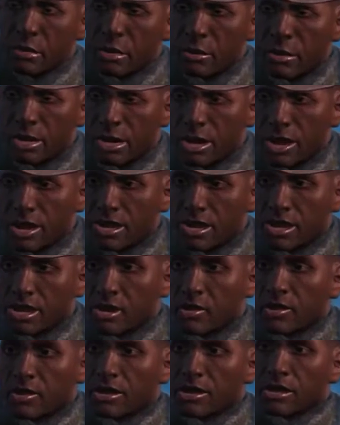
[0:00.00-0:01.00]
Maybe not
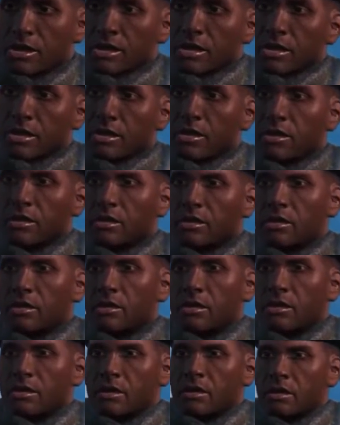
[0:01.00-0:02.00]
literally.
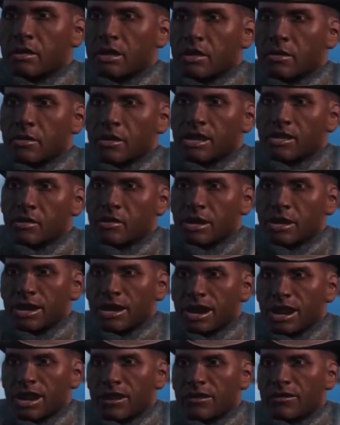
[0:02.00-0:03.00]
There must be
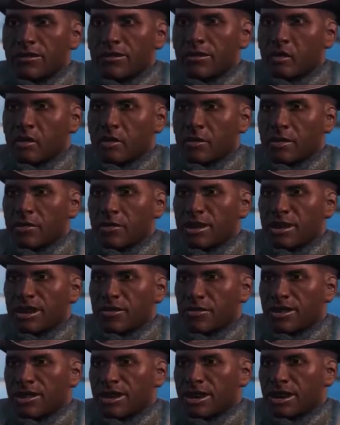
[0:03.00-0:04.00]
a lot of former
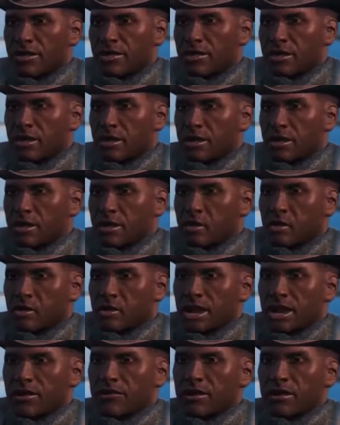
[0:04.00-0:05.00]
Minutemen out there
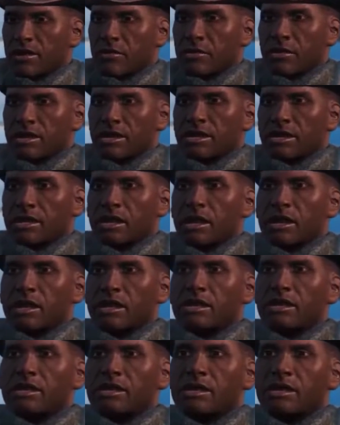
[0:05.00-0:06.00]
who gave it up in
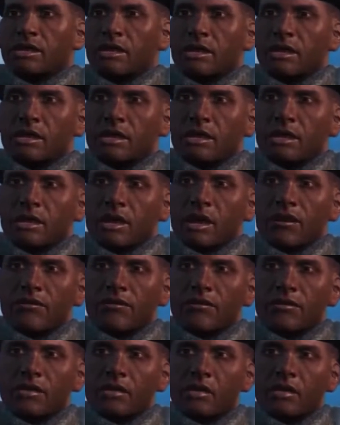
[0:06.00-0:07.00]
disgust
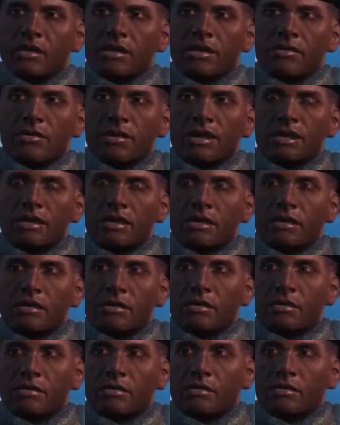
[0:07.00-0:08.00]
after the Quincy
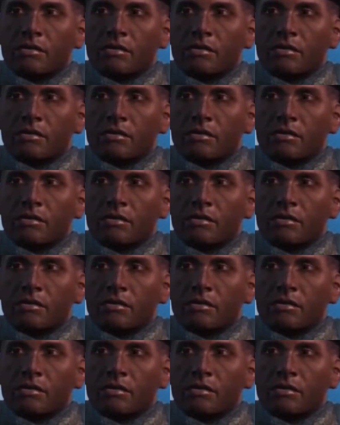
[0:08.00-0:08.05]
Massacre.